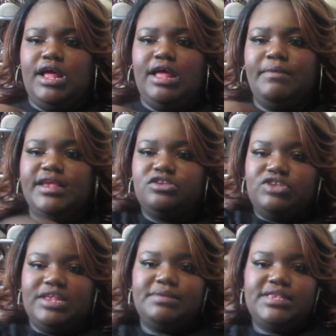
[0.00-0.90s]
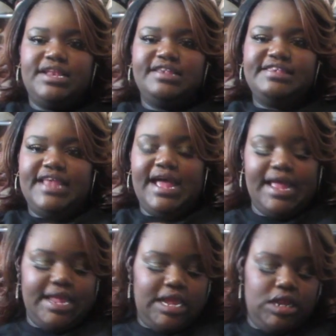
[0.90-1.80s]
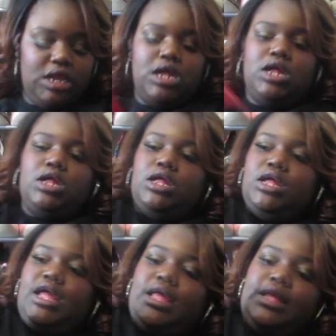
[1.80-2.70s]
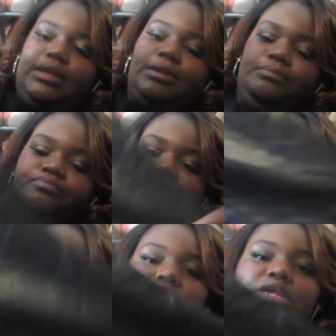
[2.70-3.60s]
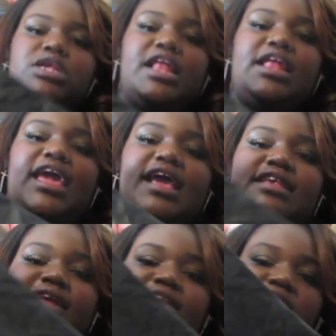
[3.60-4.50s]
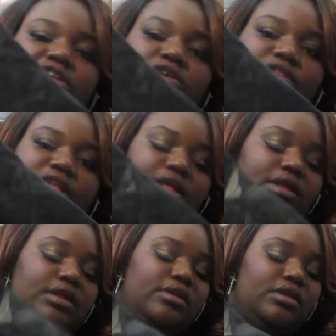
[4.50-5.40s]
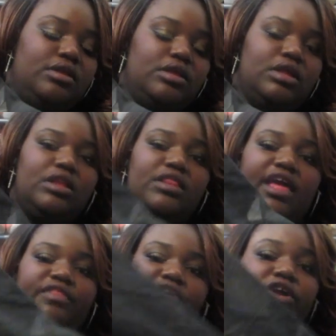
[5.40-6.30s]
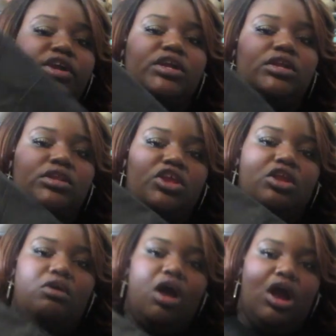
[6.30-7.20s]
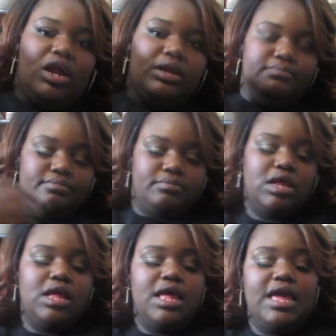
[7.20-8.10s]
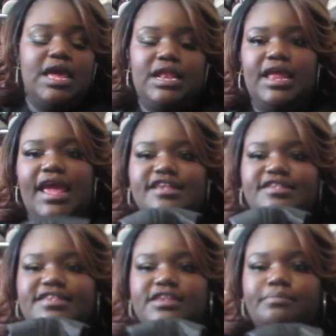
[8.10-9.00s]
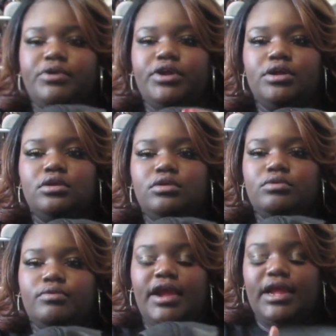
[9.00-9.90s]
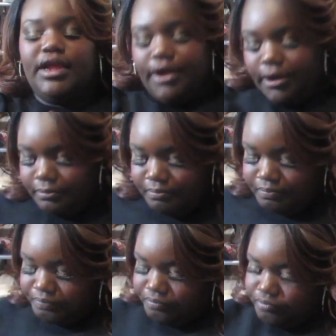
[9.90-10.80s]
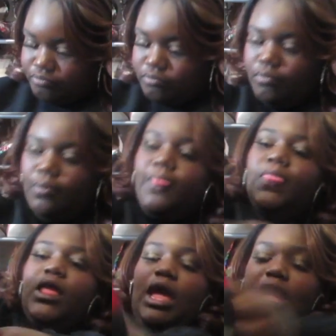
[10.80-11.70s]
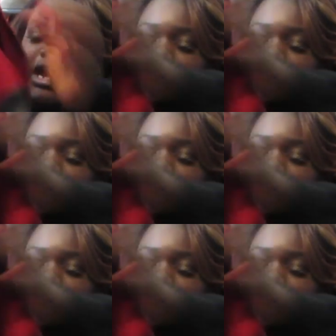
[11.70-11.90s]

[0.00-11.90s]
up, it zips to the side. And it has like the little leather, you know, arm. And it has a zipper right here. And